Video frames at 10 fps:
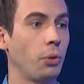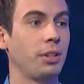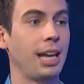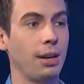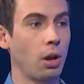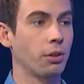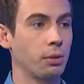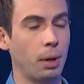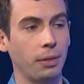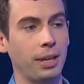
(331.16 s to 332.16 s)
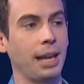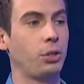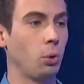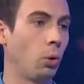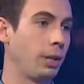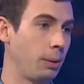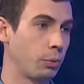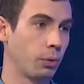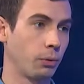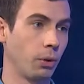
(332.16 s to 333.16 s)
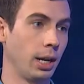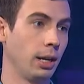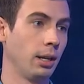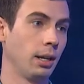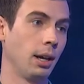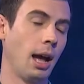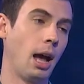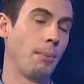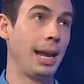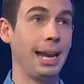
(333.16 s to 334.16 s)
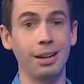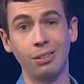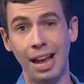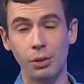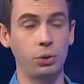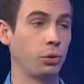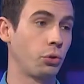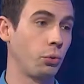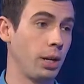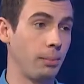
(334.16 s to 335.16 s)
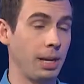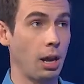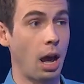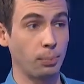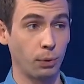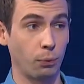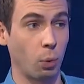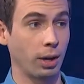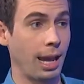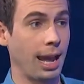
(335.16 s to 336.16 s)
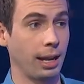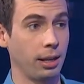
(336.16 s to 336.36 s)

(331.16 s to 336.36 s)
the $10 a month gets you old games for free mm. um, and allows you to stream up to 4K